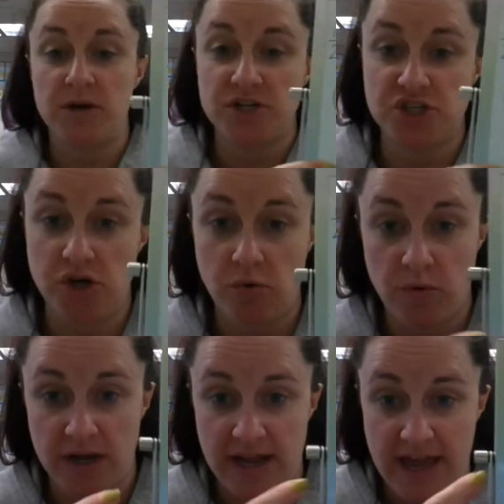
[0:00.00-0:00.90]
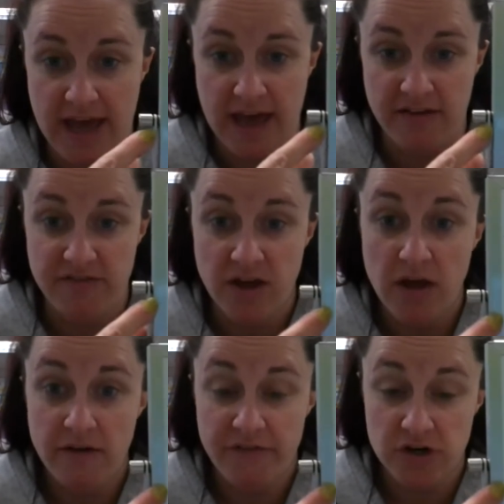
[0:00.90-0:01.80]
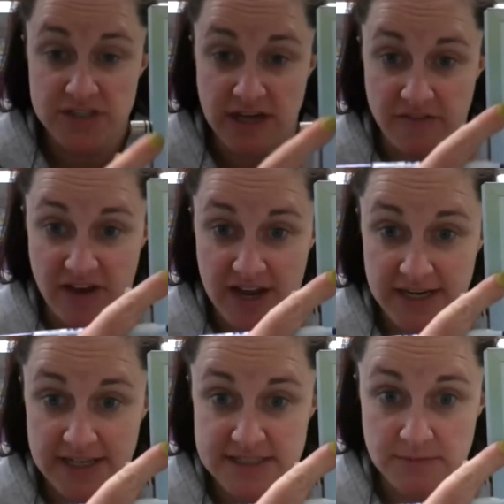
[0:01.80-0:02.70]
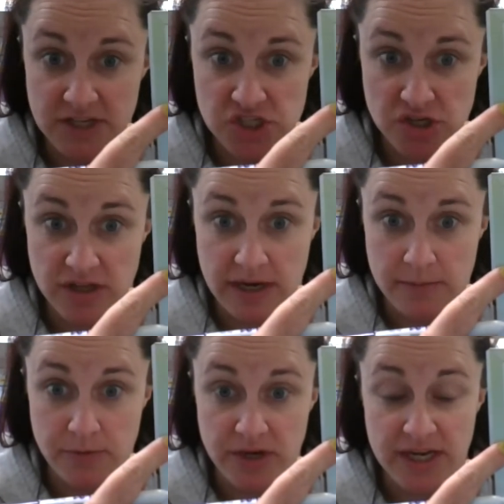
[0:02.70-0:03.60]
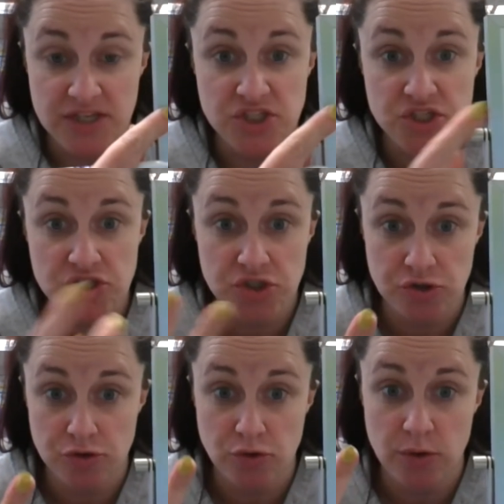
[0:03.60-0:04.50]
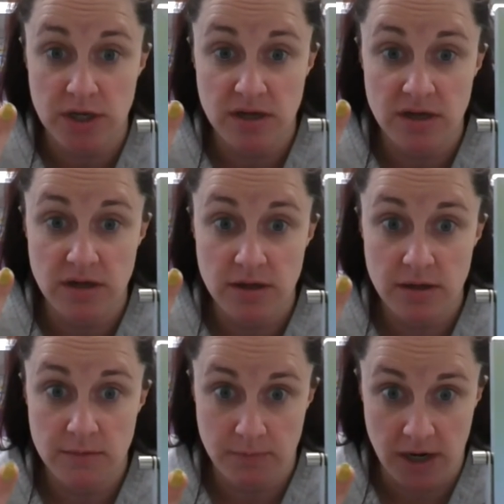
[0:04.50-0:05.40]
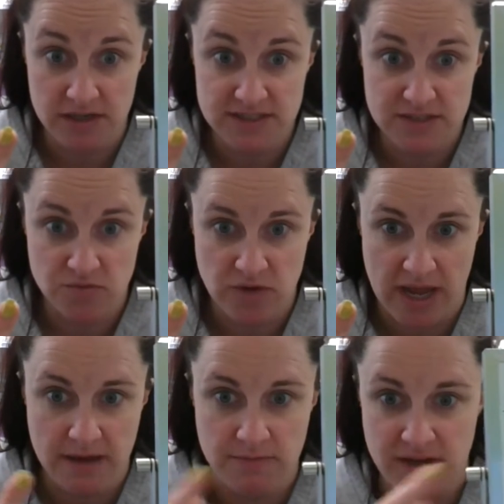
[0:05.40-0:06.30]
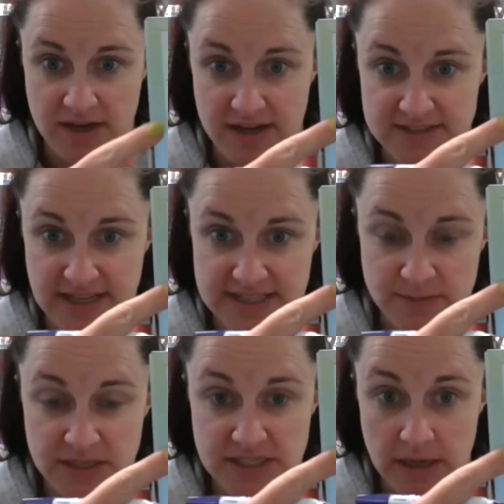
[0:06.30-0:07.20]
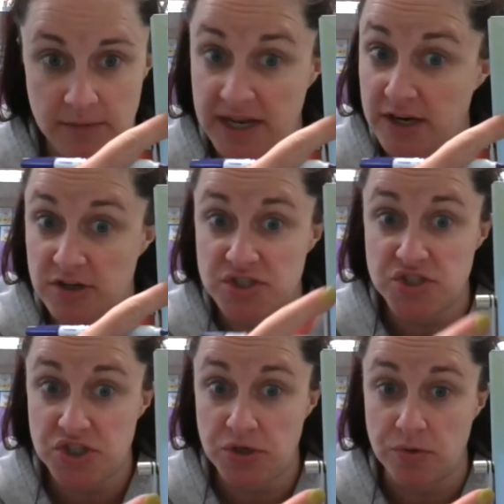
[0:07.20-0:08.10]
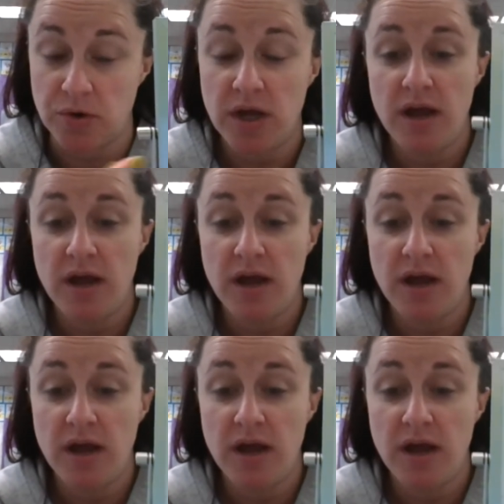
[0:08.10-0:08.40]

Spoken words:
to show 1/2, first off, I need to make sure that I put it into 2 parts, right? Because that's my denominator is 2.